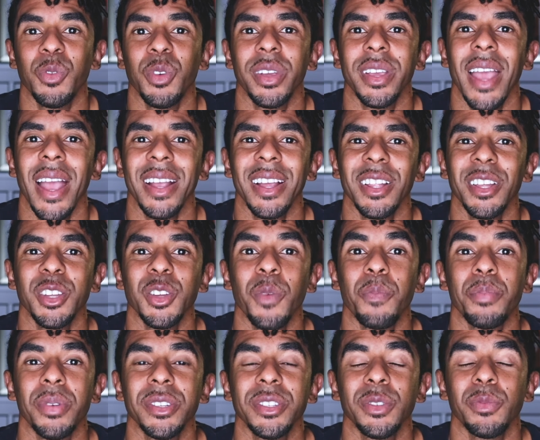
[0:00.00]
if you calculate your
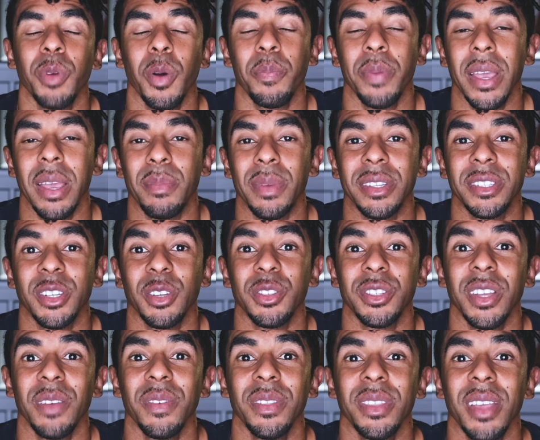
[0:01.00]
principal payments of
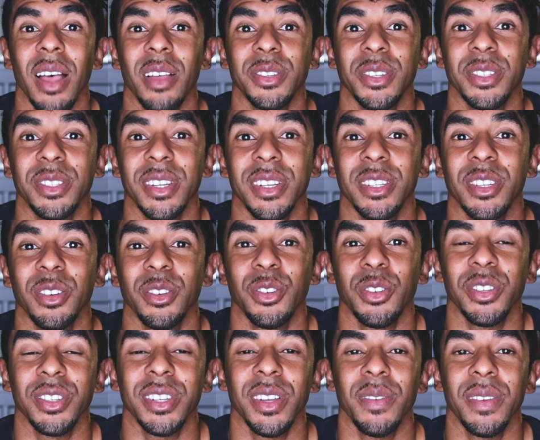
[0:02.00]

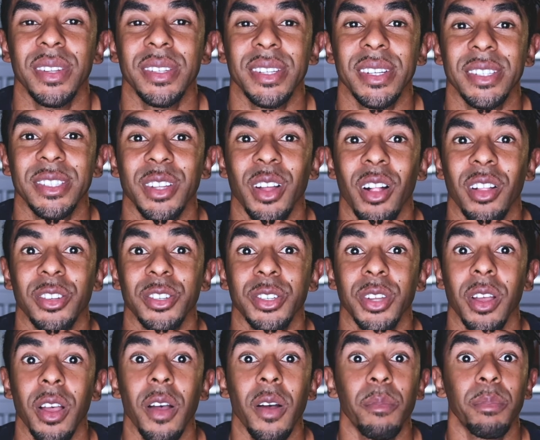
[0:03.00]

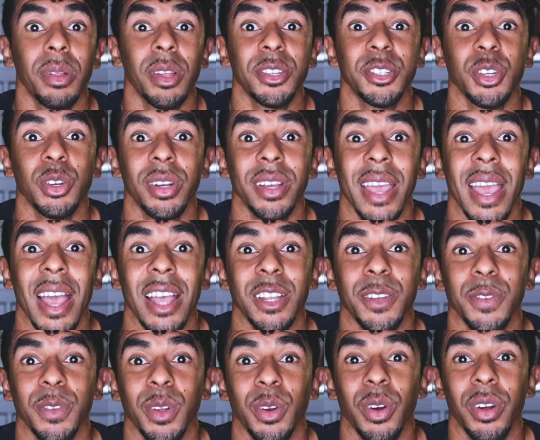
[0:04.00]
$7,676 plus your
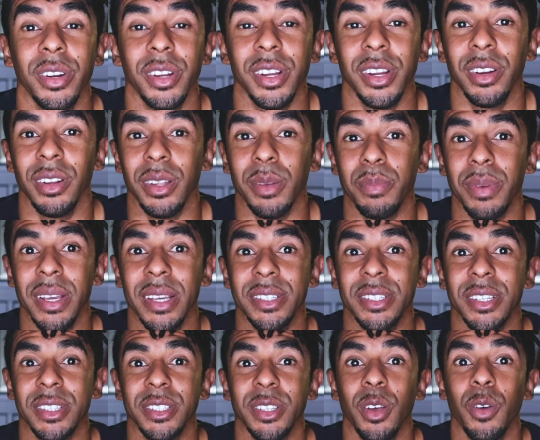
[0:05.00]
cash flow on a yearly
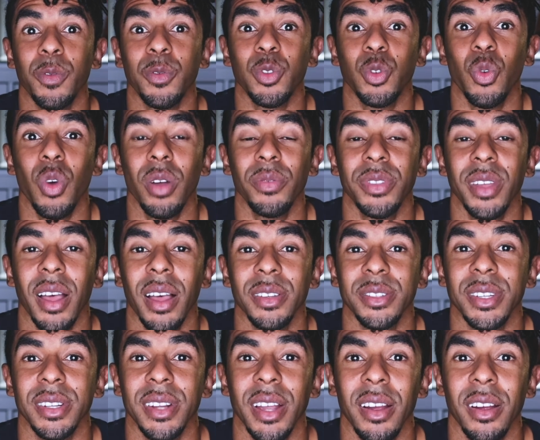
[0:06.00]
basis of
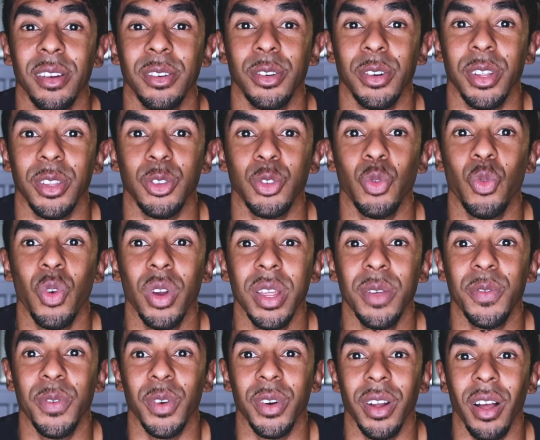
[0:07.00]

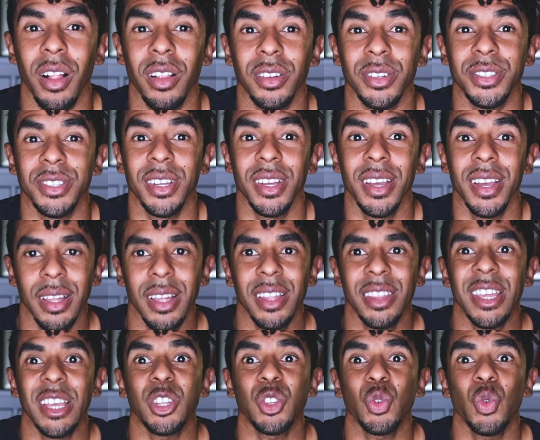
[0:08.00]
$12,924,
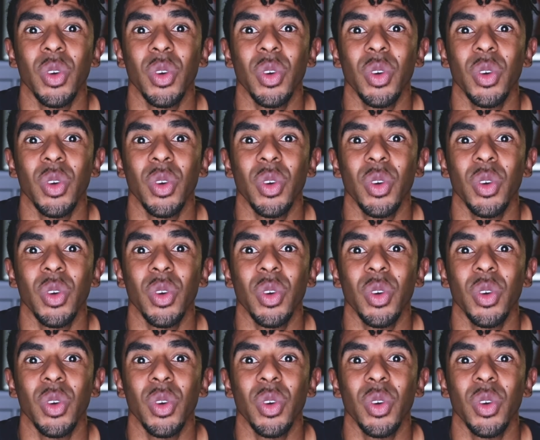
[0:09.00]
that's